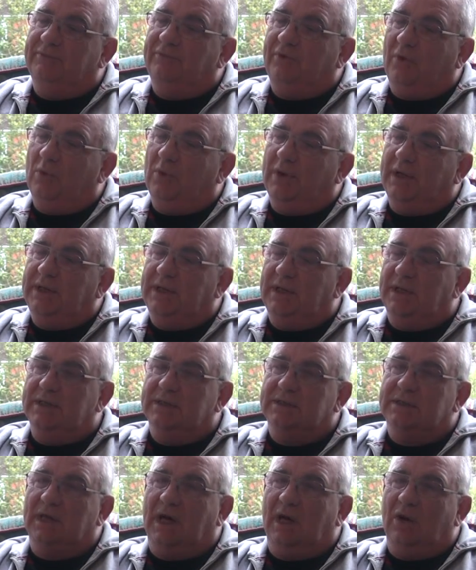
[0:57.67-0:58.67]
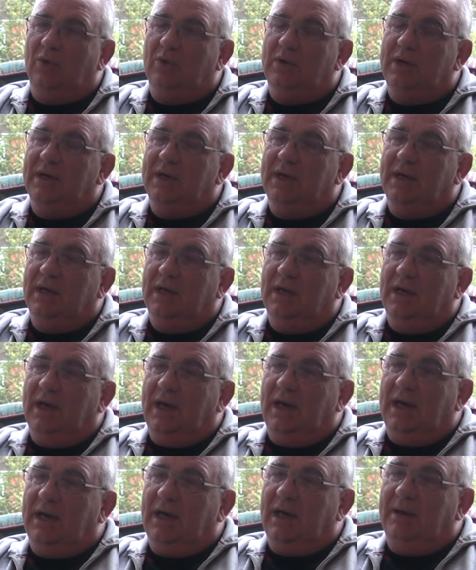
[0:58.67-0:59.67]
14 years ago.
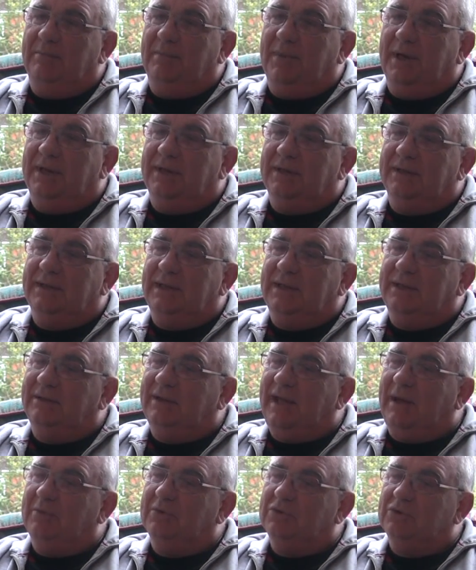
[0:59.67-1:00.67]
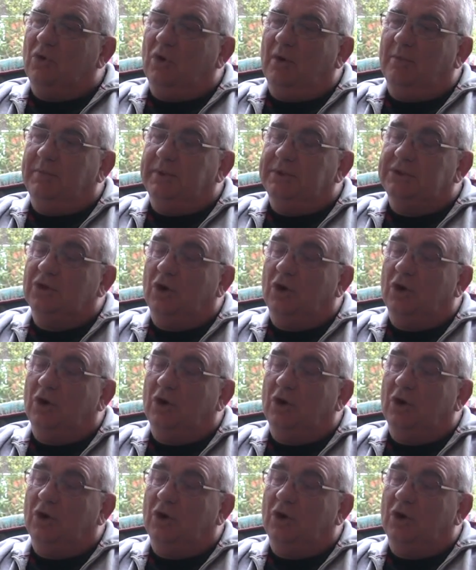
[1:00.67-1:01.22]
But that was all right when